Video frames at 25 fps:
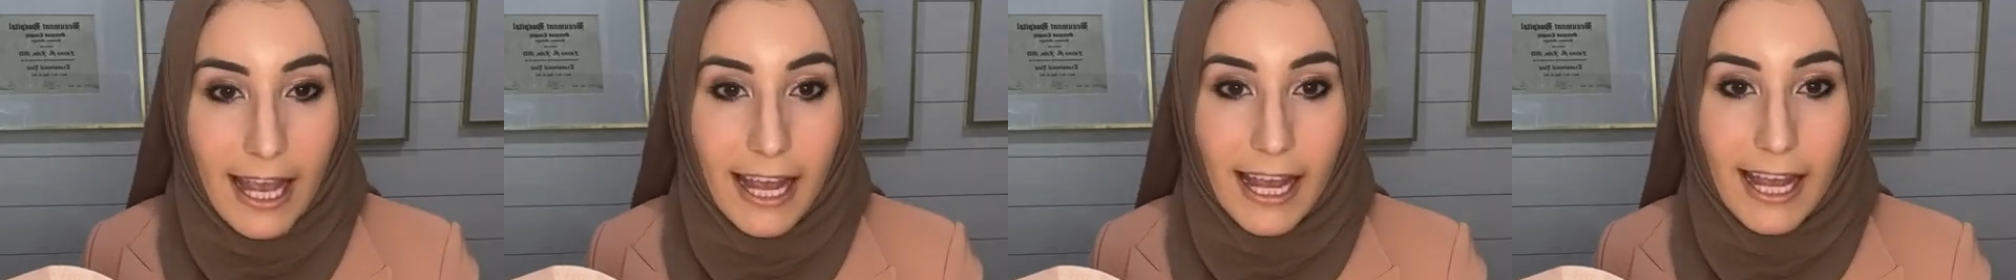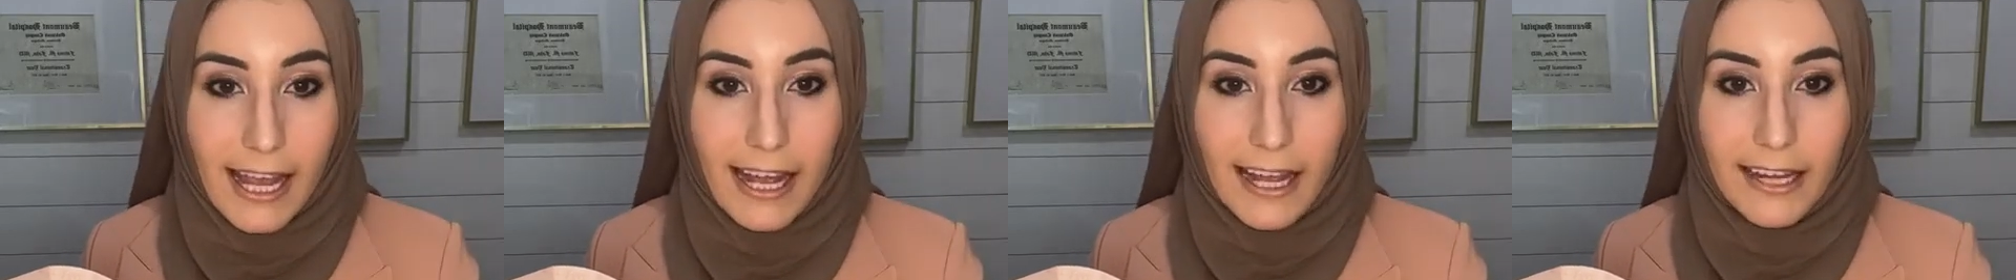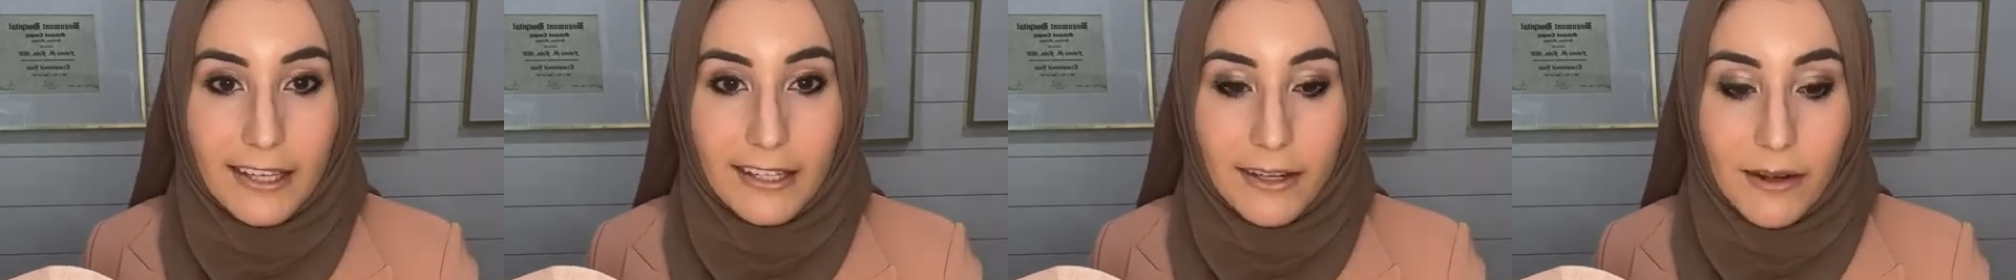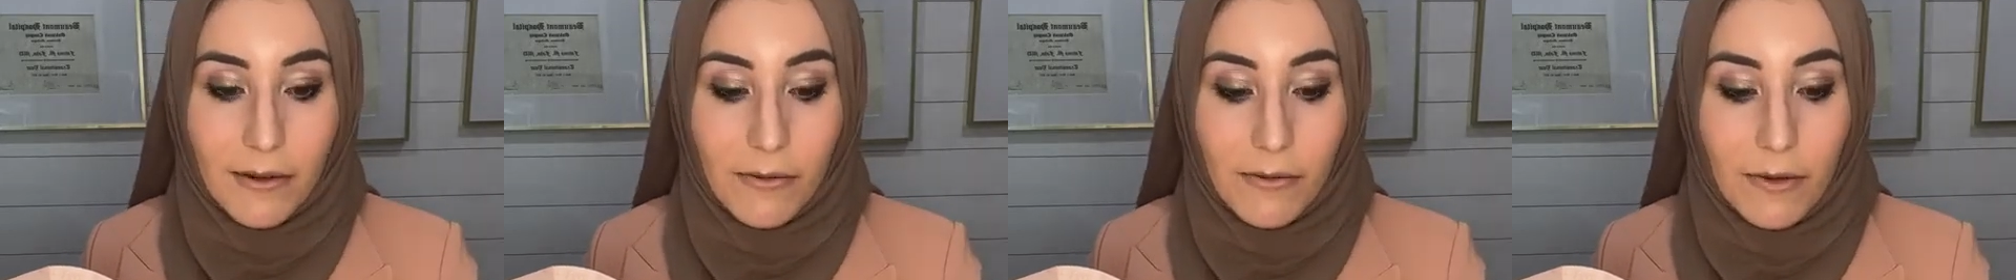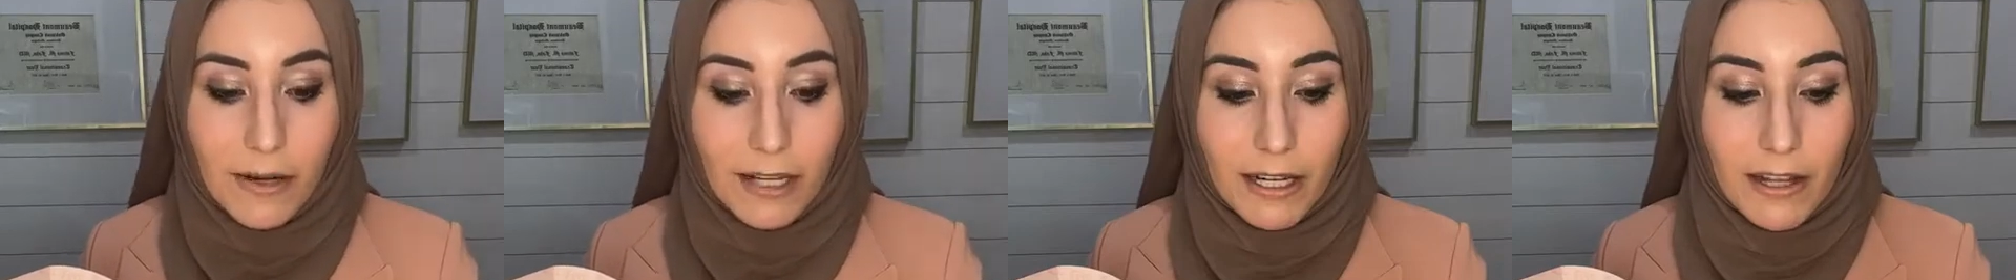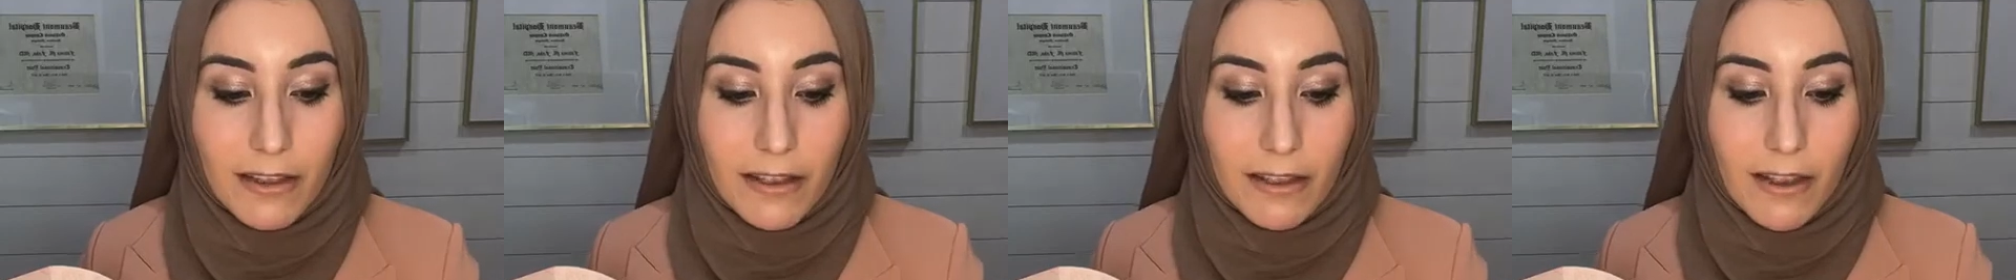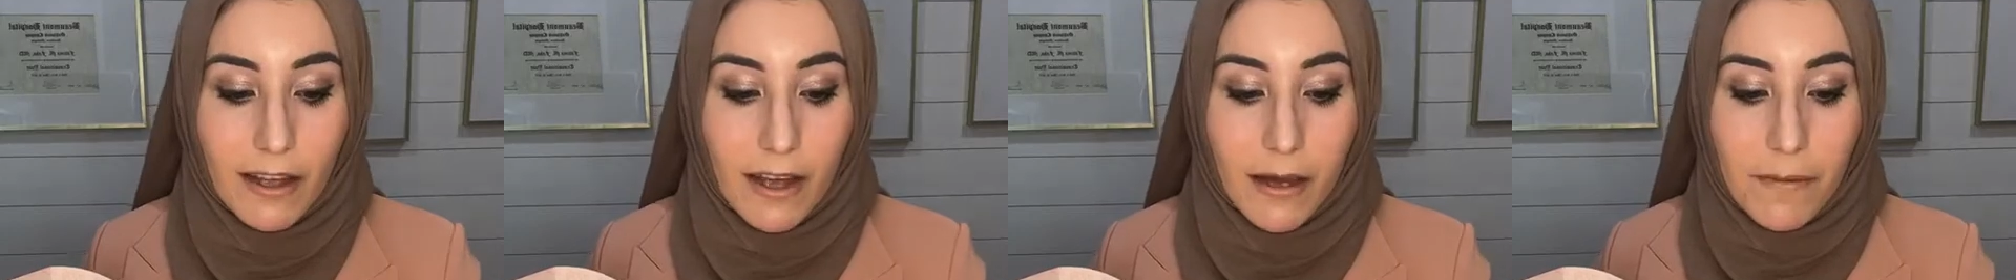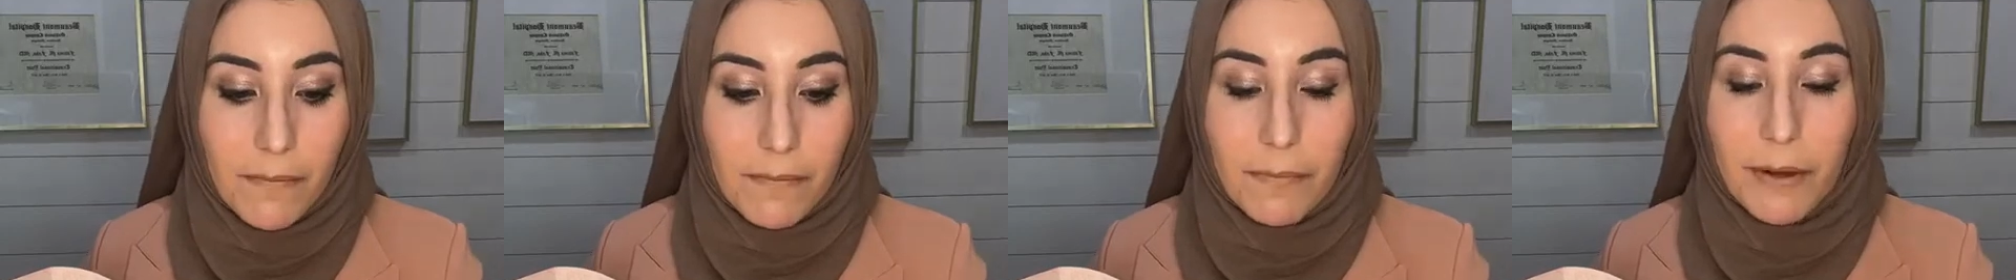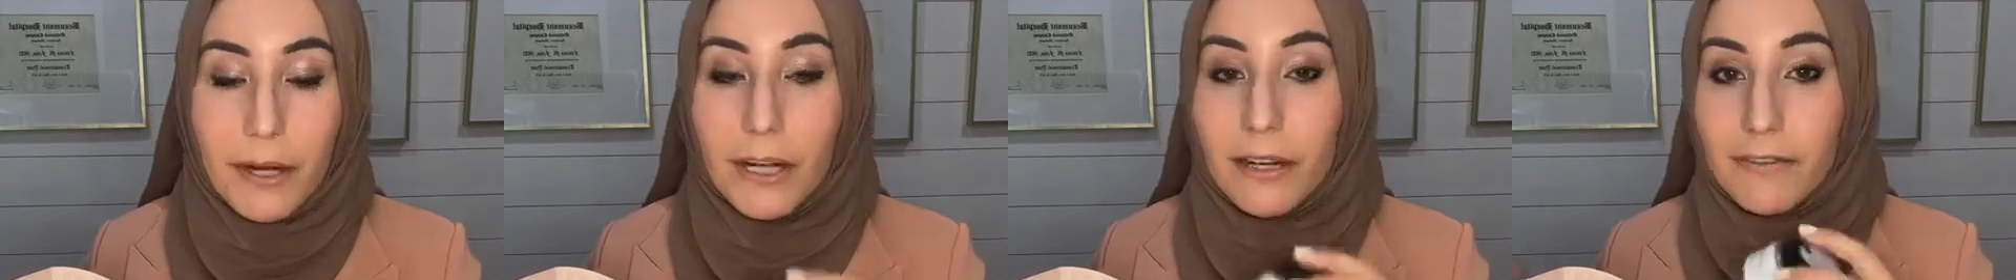And one of
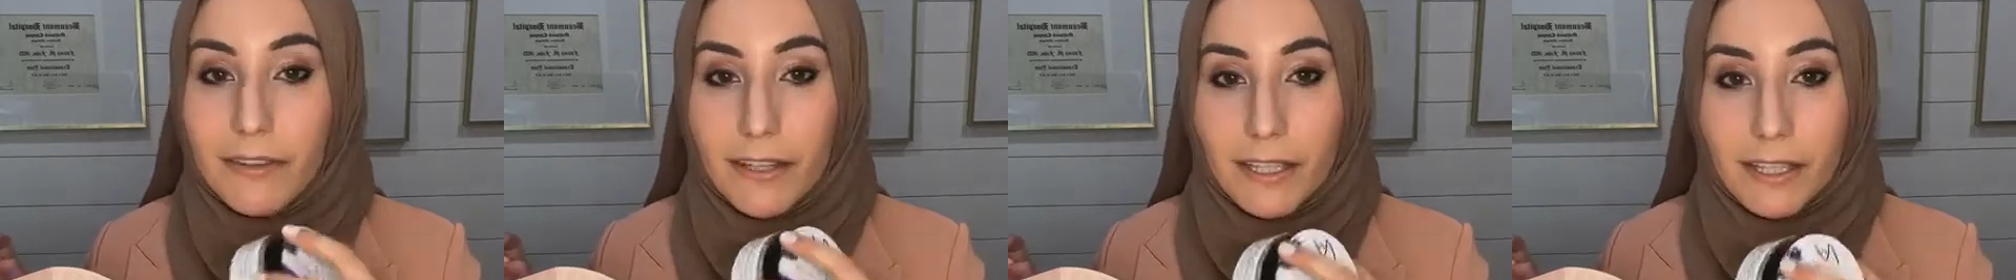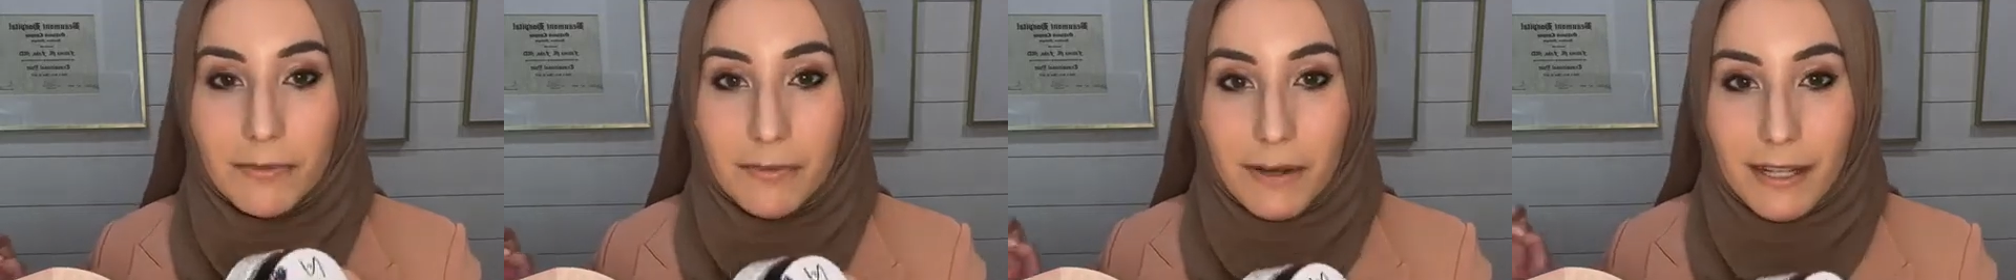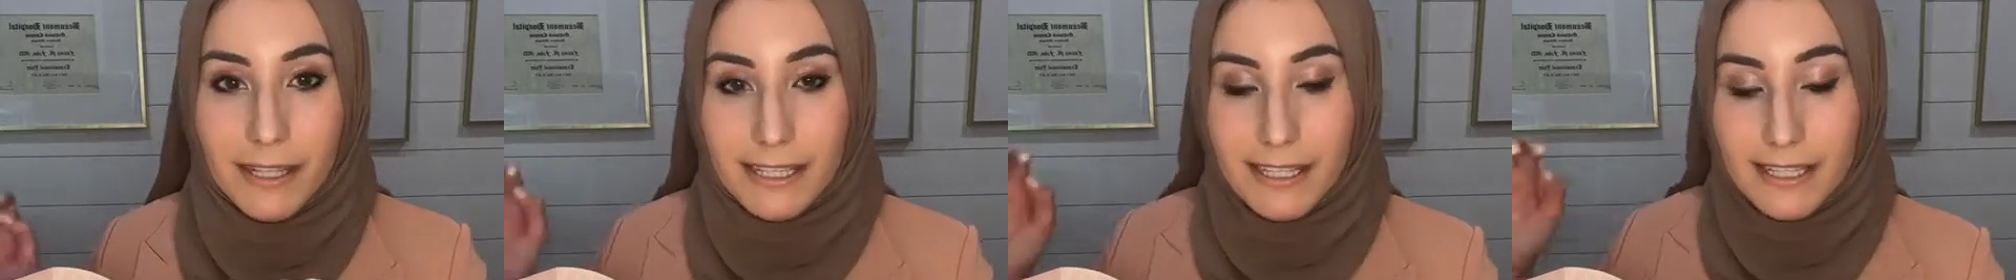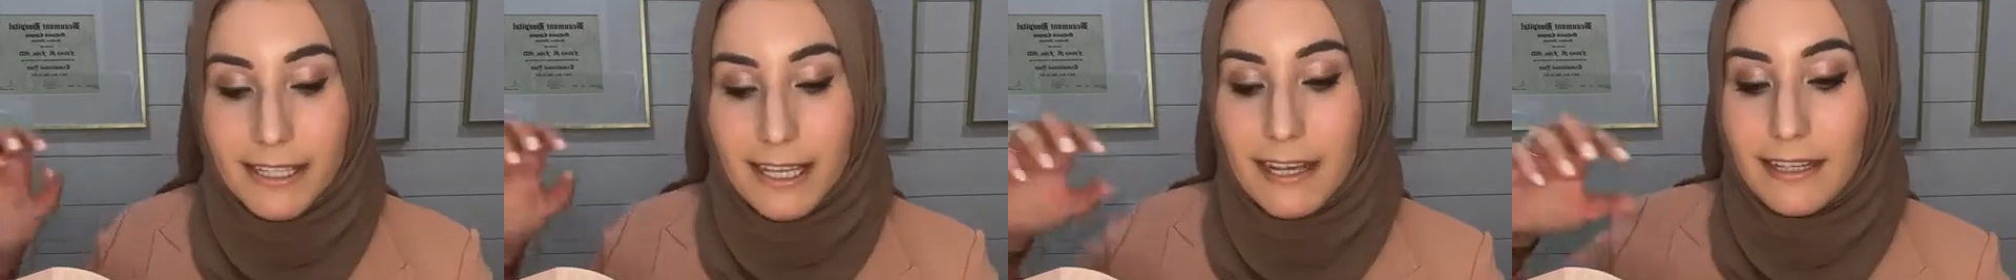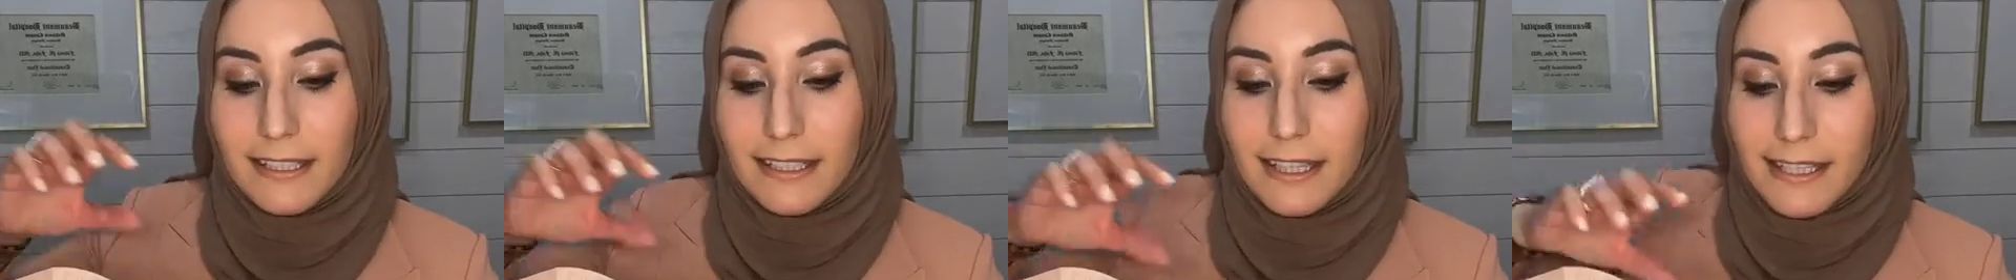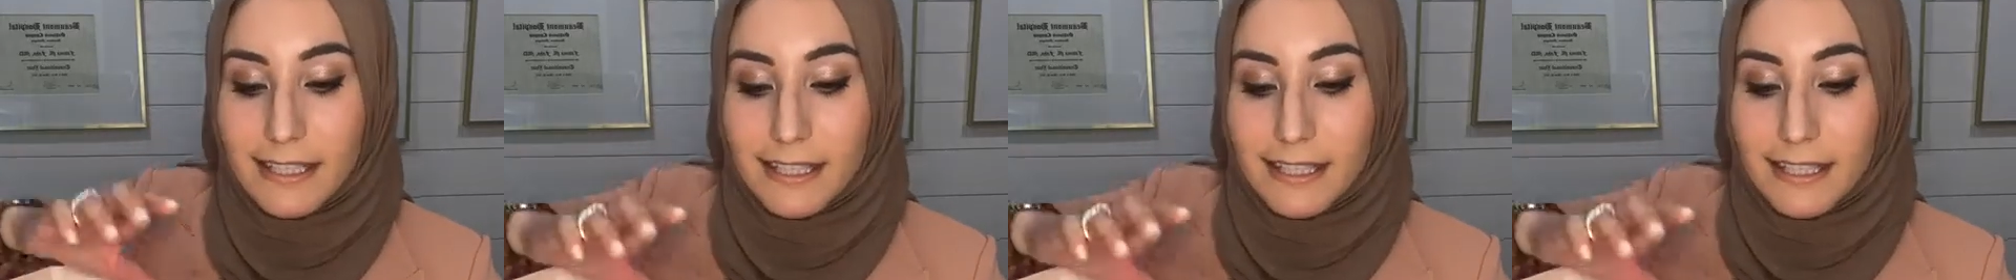the perfect ones that